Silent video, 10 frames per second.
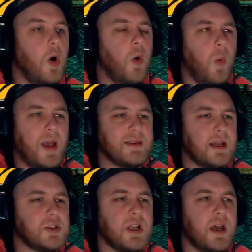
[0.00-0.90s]
Always,
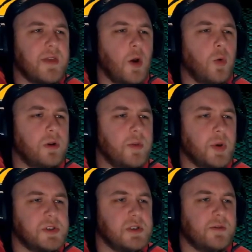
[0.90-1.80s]
actually. I think all of the
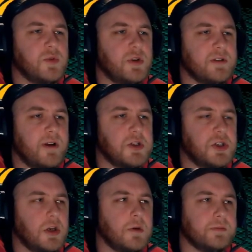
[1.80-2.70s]
bosses are from Streets of Rage
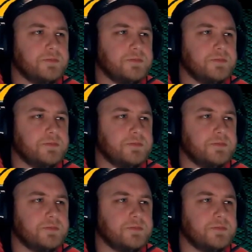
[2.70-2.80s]
2,